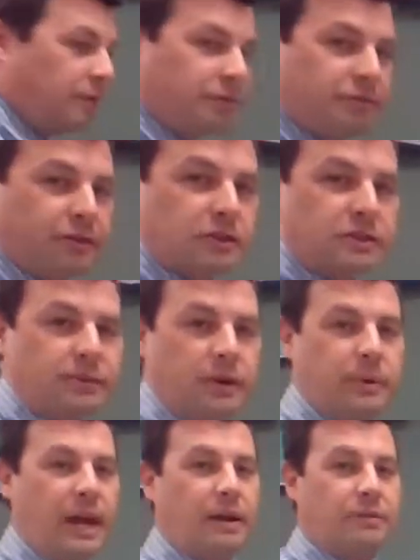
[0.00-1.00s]
First of
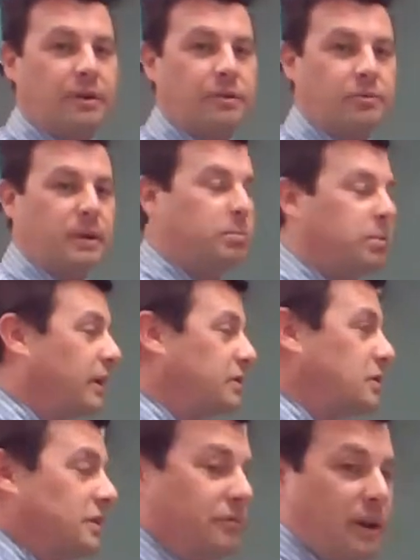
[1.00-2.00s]
all, we have our three
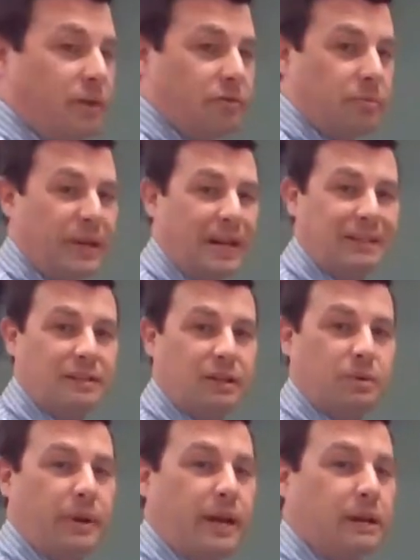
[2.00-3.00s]
branches of government, and to
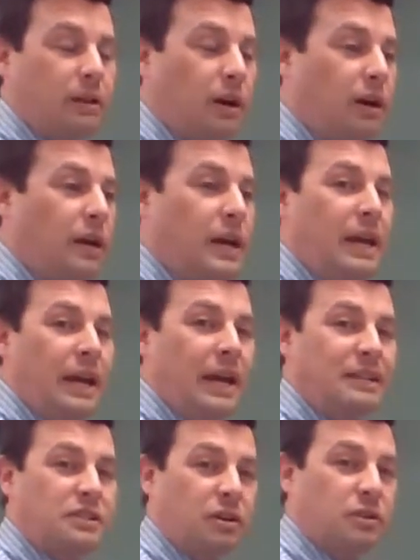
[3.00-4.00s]
create a law,
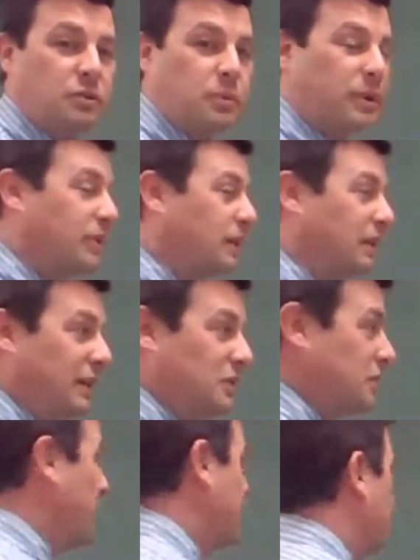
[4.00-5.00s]
it starts with the
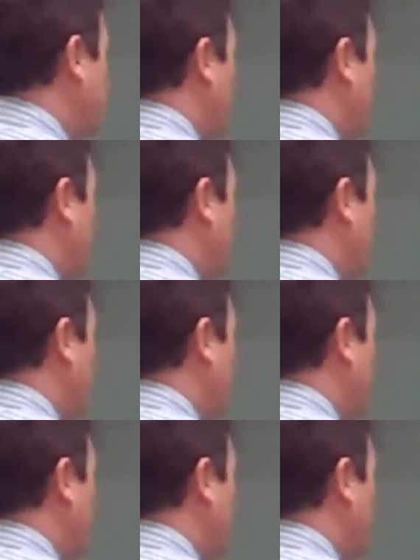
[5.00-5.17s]
legislative